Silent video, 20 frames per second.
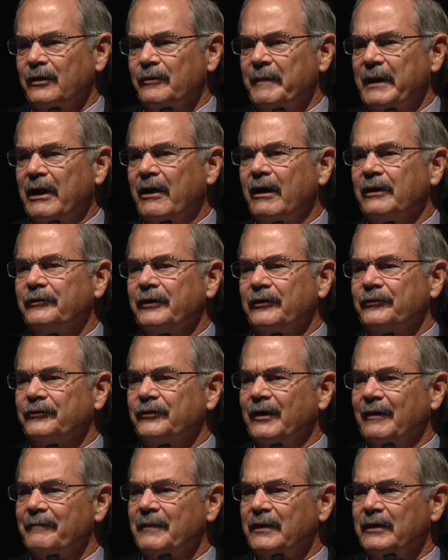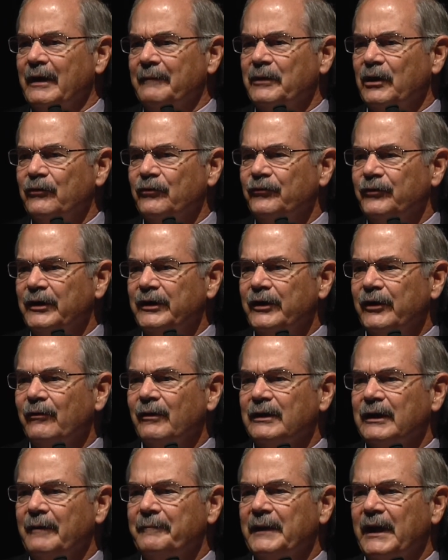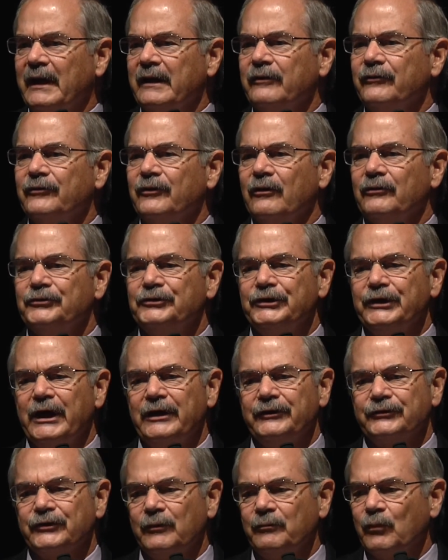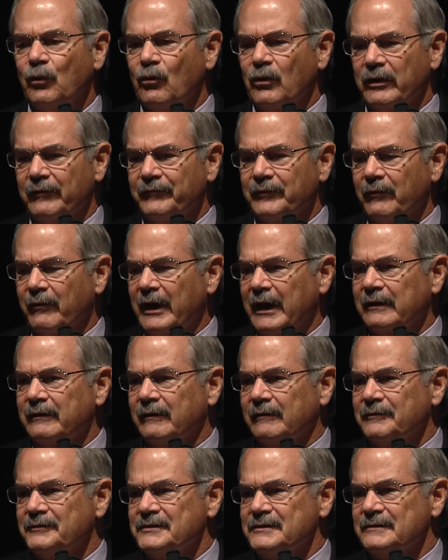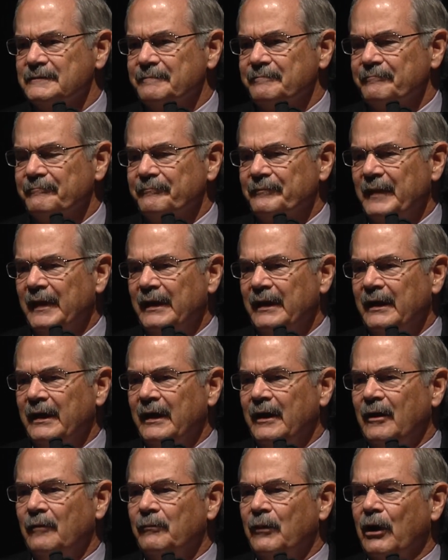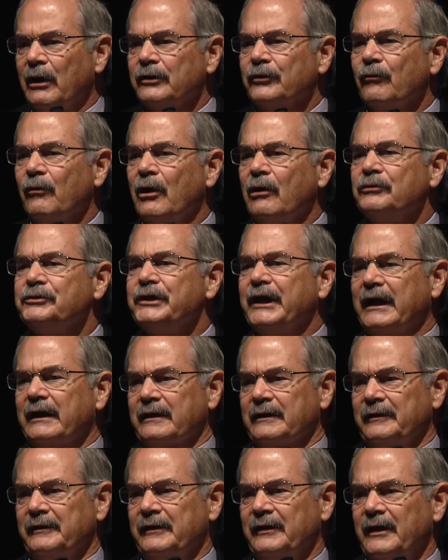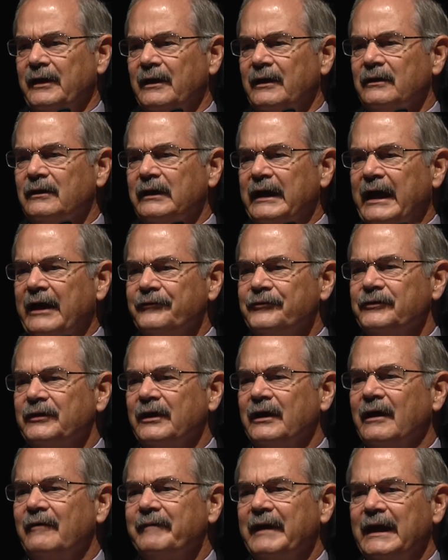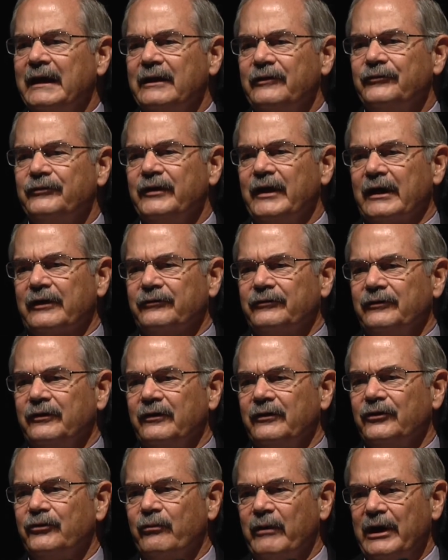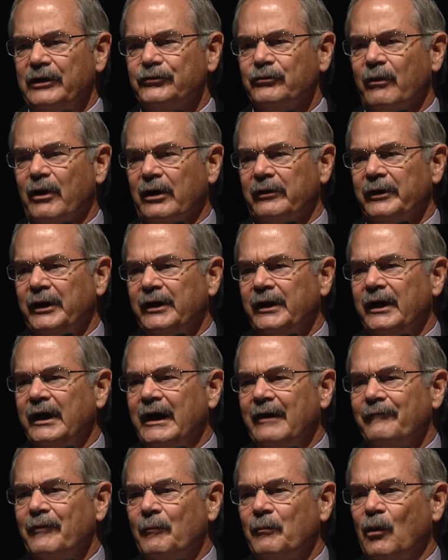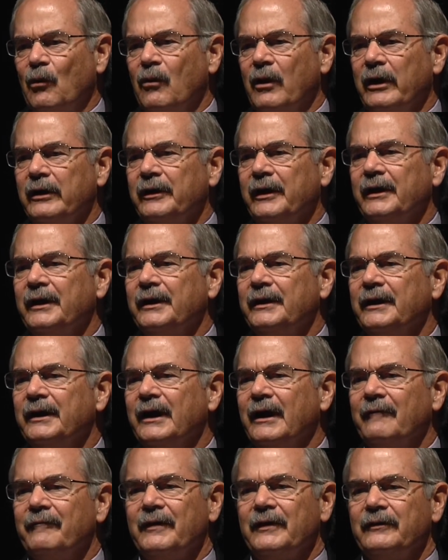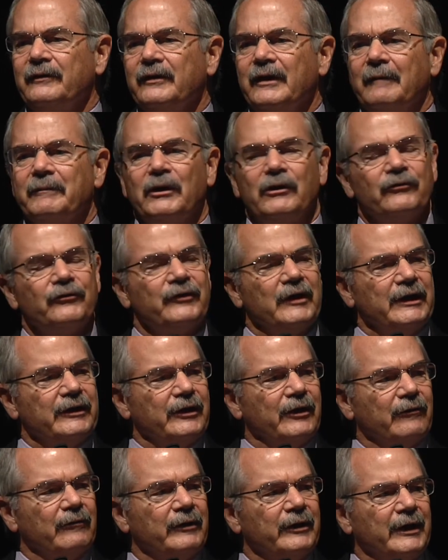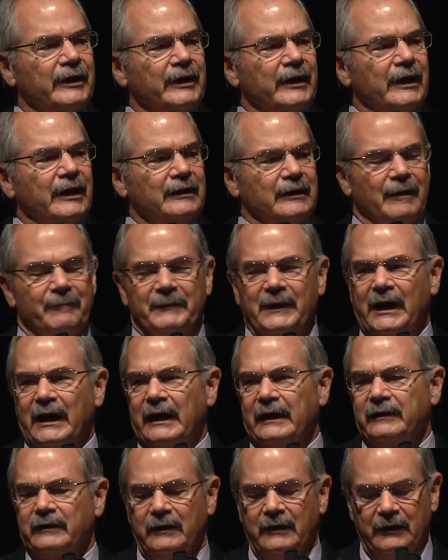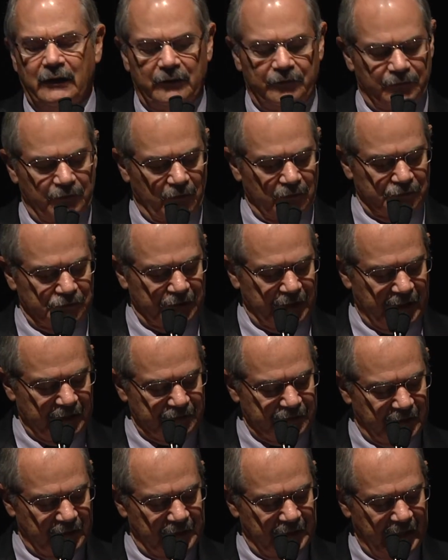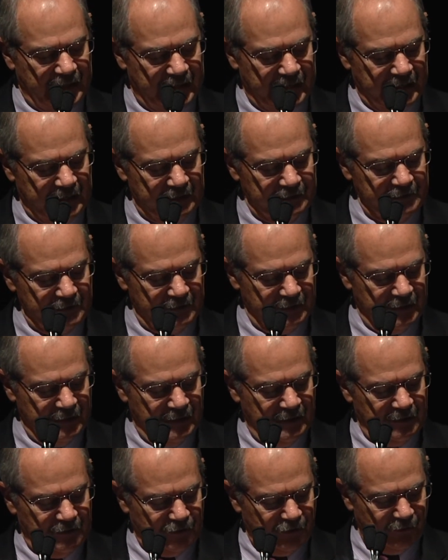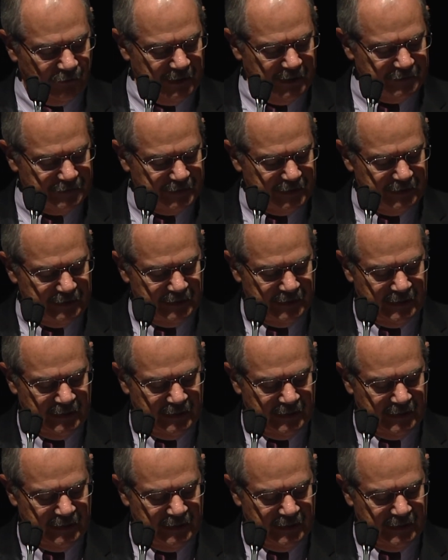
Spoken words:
Emeritus of the WCU Alumni Association Board of Directors. Mark Dorocek, class of '86, treasurer of the board of the WCU Alumni Association, and Teresa